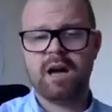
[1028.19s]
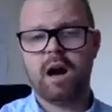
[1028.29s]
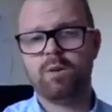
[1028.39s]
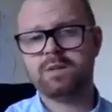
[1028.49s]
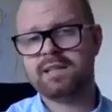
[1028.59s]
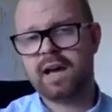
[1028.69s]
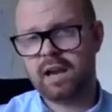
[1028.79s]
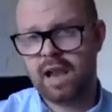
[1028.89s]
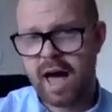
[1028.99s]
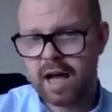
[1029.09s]
I would say
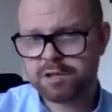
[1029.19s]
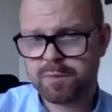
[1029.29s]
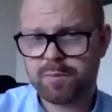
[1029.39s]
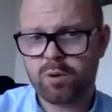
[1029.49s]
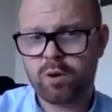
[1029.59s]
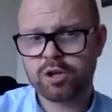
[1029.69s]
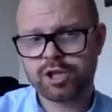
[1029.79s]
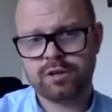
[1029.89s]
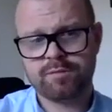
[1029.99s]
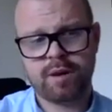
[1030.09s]
large
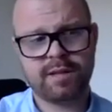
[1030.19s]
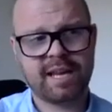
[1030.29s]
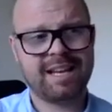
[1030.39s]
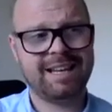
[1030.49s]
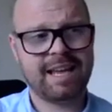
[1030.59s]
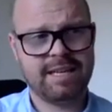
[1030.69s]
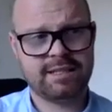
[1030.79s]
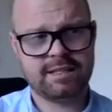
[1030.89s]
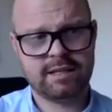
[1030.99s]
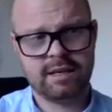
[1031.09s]
proportion, probably at
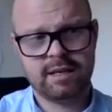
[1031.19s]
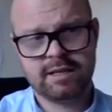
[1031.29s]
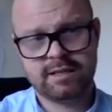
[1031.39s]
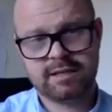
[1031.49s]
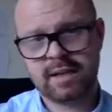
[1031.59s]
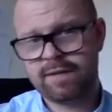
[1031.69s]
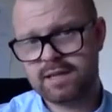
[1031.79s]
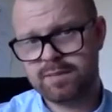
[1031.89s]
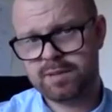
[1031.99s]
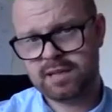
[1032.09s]
least
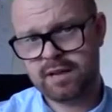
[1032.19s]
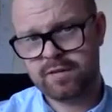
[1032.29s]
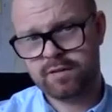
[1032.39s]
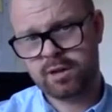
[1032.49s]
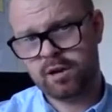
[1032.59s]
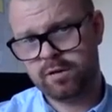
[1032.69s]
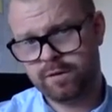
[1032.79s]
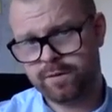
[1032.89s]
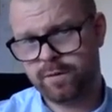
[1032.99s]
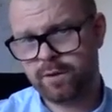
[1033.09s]
70% of them are going
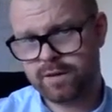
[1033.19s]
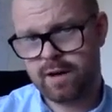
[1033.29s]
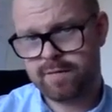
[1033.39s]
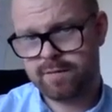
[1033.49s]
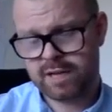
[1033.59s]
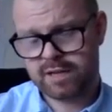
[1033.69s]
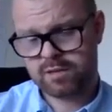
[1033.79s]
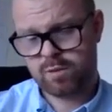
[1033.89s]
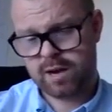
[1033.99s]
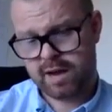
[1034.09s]
for 45 minutes to
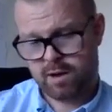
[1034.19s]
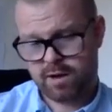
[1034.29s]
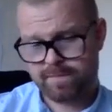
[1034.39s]
1 hour,